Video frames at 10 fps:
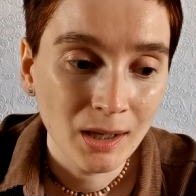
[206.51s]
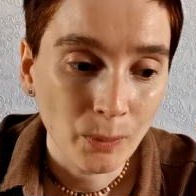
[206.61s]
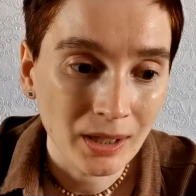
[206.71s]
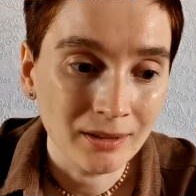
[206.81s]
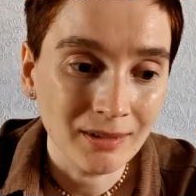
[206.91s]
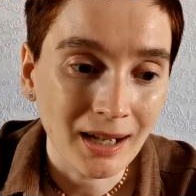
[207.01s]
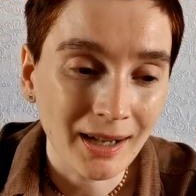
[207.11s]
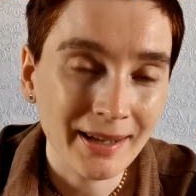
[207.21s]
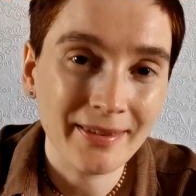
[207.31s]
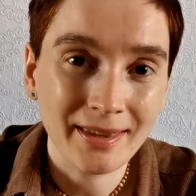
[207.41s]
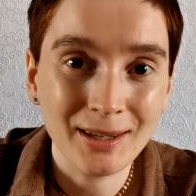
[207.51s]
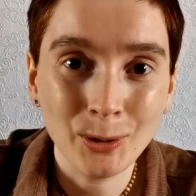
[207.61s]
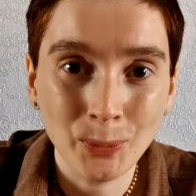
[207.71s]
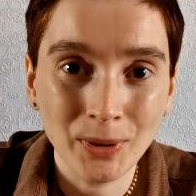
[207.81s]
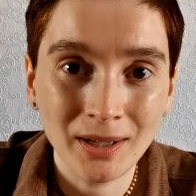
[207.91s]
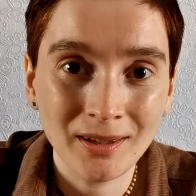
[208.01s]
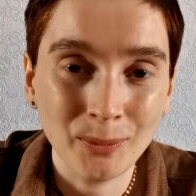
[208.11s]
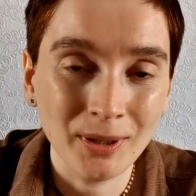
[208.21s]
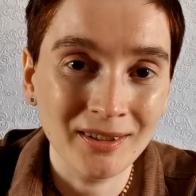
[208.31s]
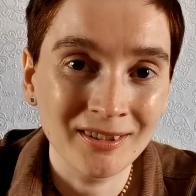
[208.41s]
Well, I think we
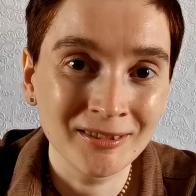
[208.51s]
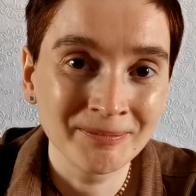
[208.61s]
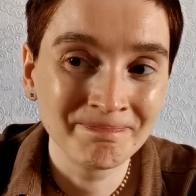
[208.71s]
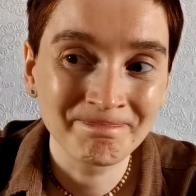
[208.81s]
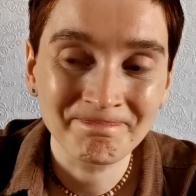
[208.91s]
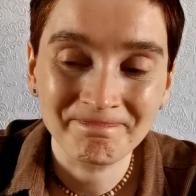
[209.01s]
will